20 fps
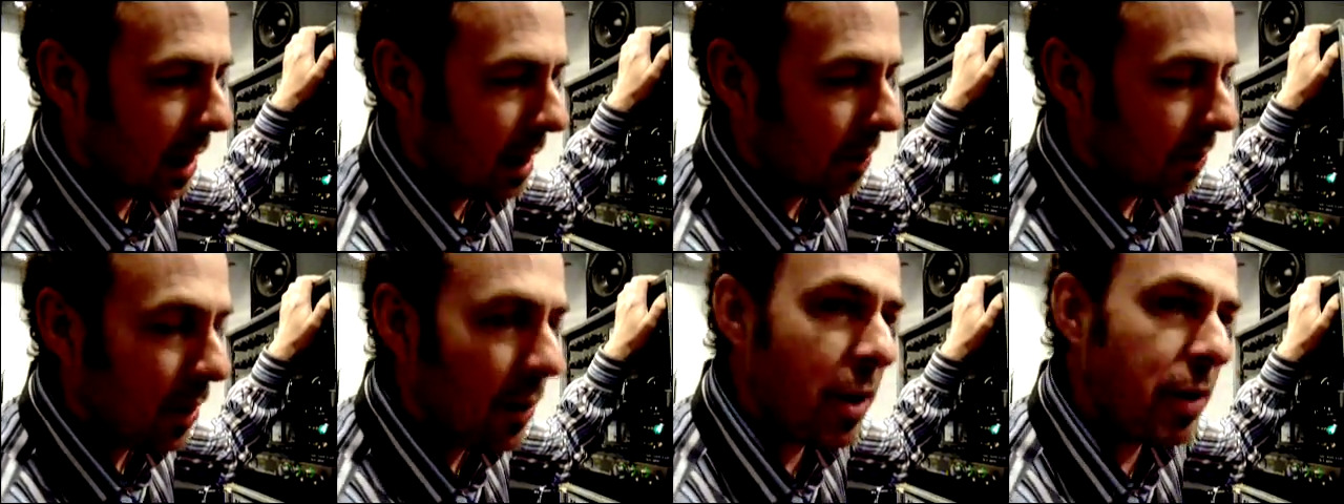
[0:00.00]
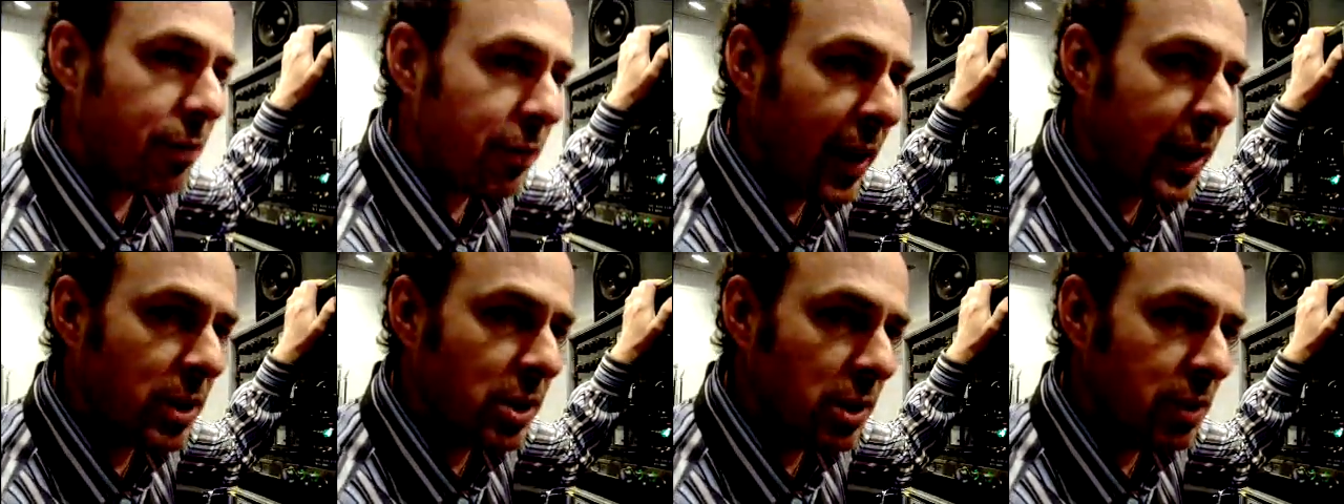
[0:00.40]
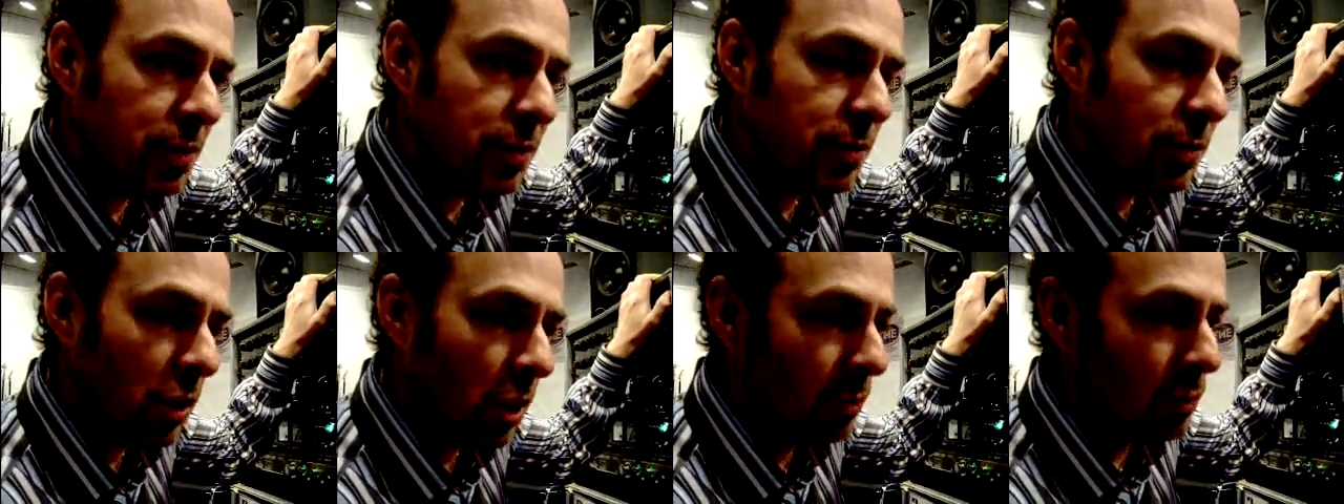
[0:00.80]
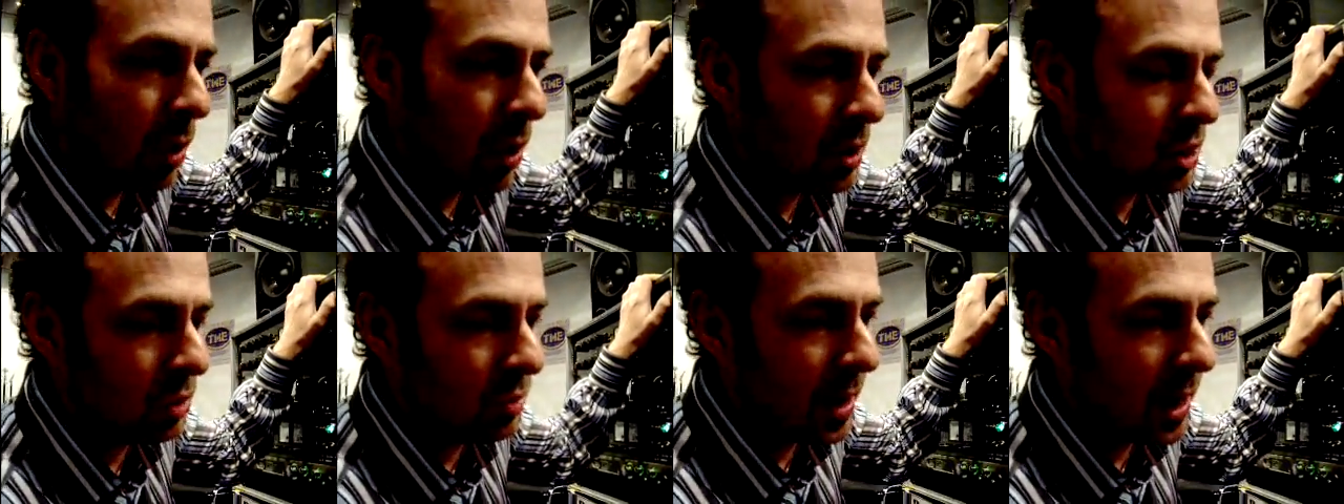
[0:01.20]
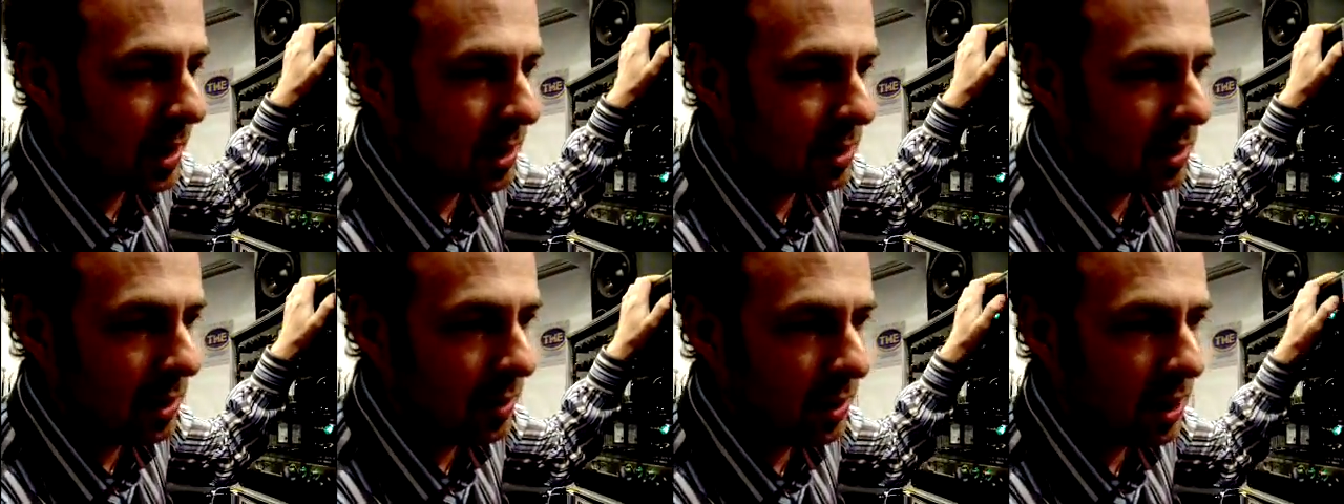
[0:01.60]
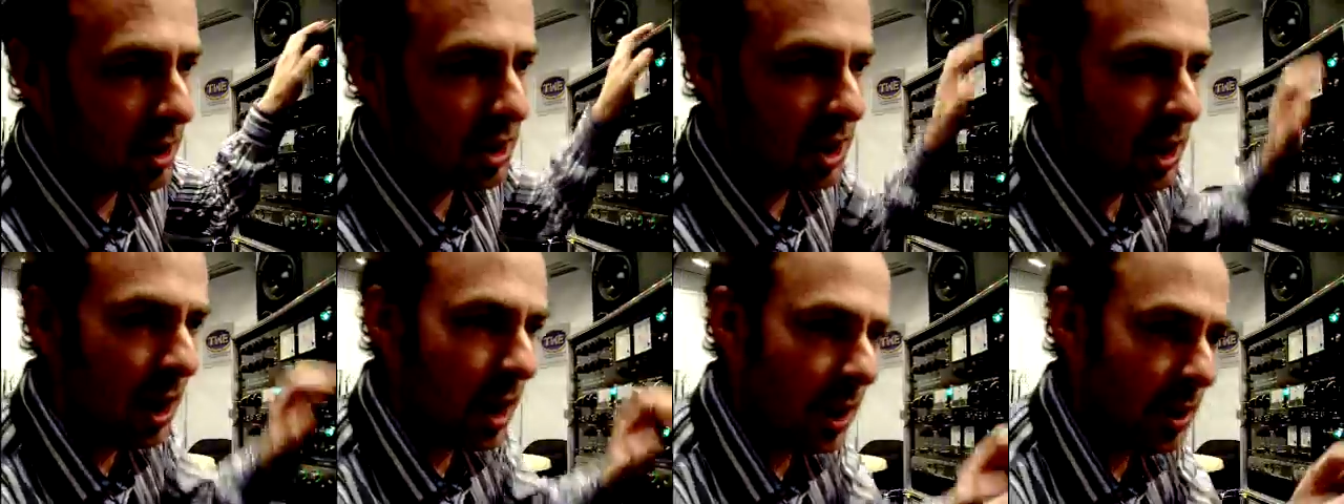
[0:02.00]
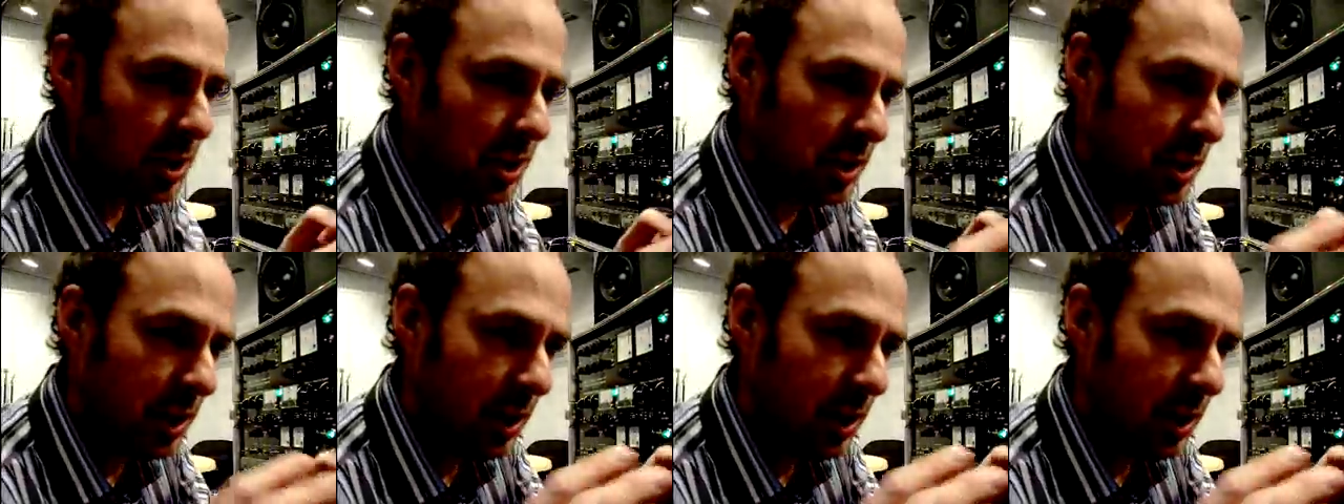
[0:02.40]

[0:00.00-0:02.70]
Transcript: Very effective on a rock track. The guitars,